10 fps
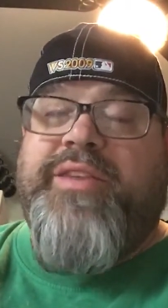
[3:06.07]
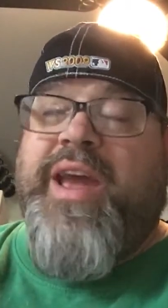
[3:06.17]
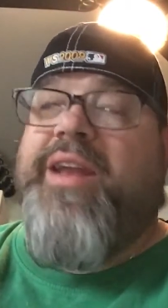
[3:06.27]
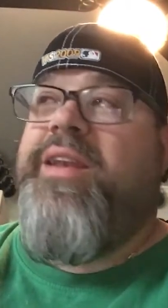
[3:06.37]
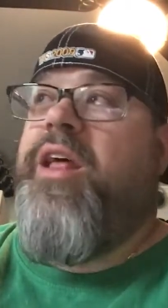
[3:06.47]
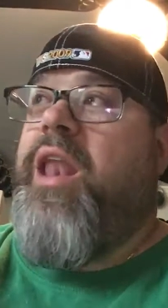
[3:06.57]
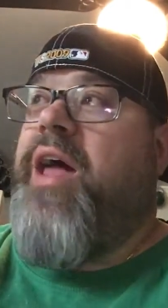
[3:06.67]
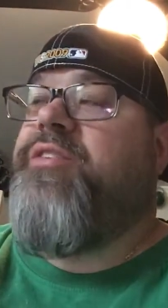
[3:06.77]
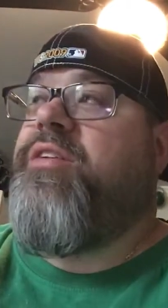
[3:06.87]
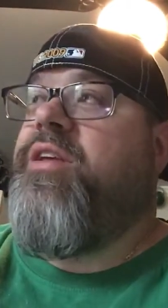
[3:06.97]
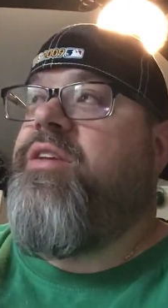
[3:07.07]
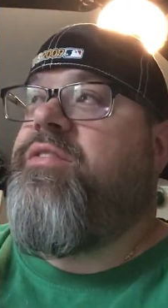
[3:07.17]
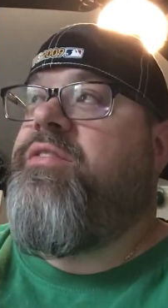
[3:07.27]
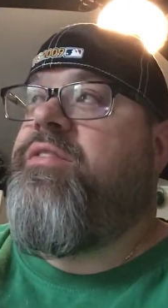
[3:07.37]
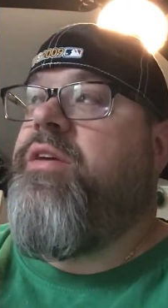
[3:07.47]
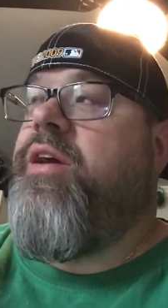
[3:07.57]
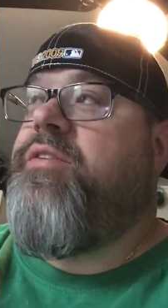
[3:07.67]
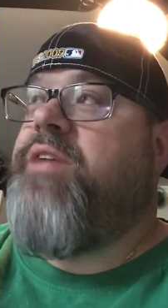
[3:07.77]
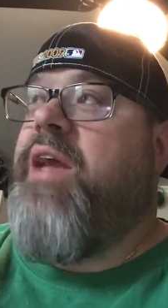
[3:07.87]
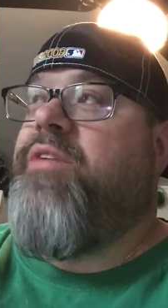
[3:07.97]
technologically
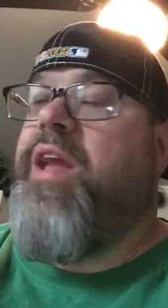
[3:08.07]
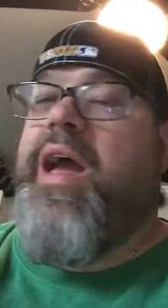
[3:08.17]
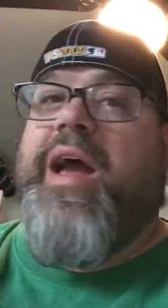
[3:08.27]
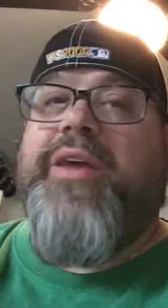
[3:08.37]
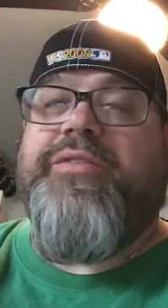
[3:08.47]
savvy guy.